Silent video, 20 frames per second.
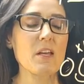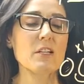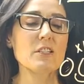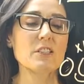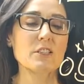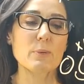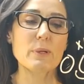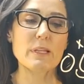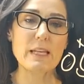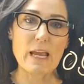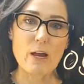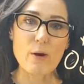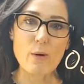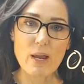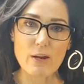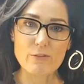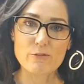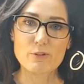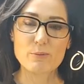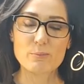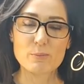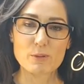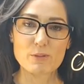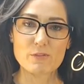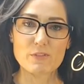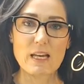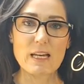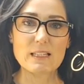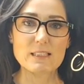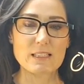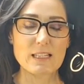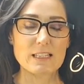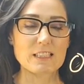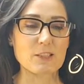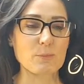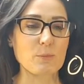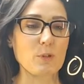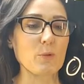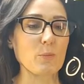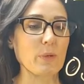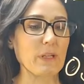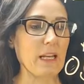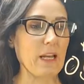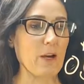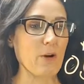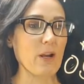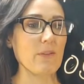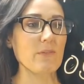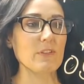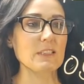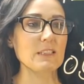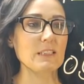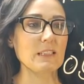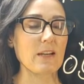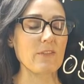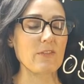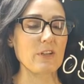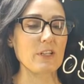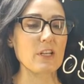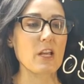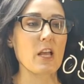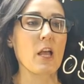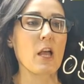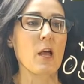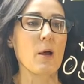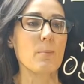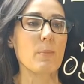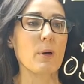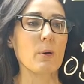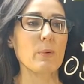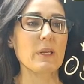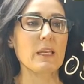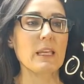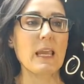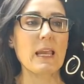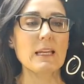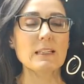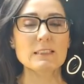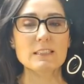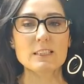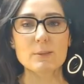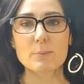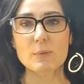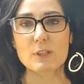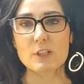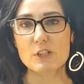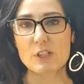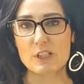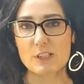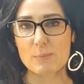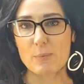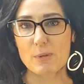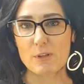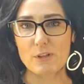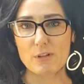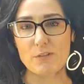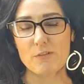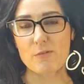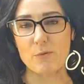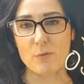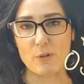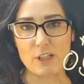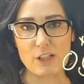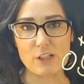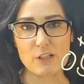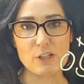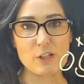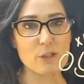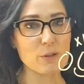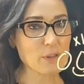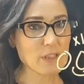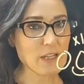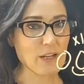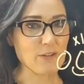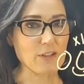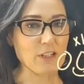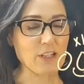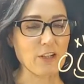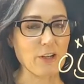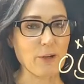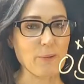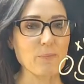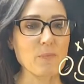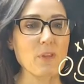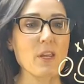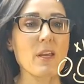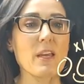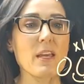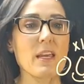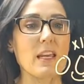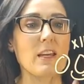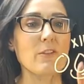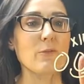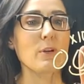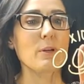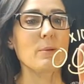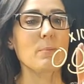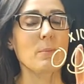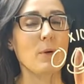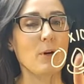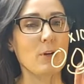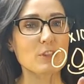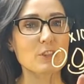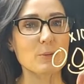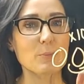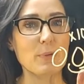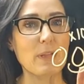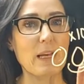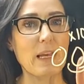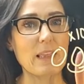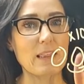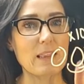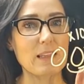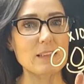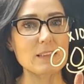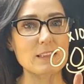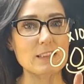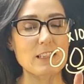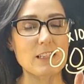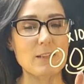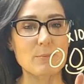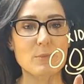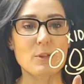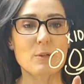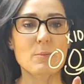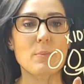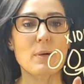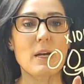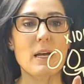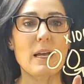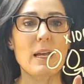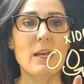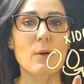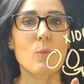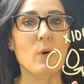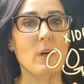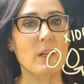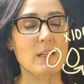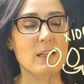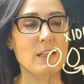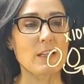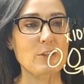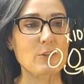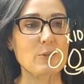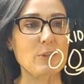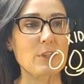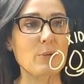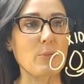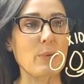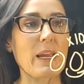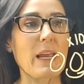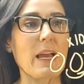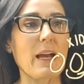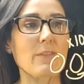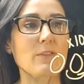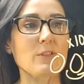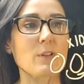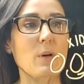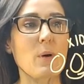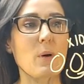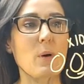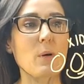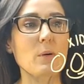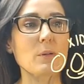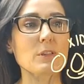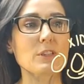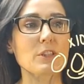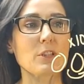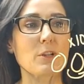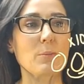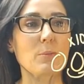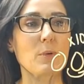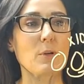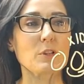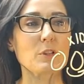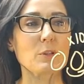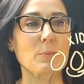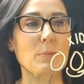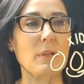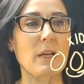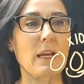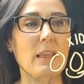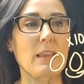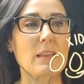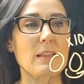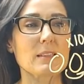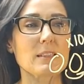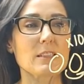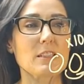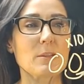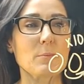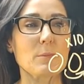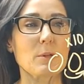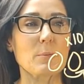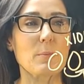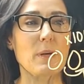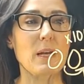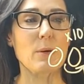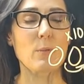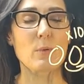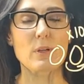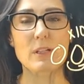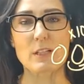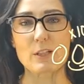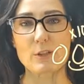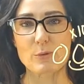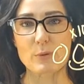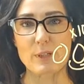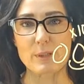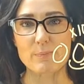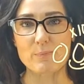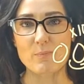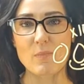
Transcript: So we now have removed that decimal. We now have a 7, but we can't simply just put the 42 down here. If we multiply this number by 100, we have to also multiply this number by 100.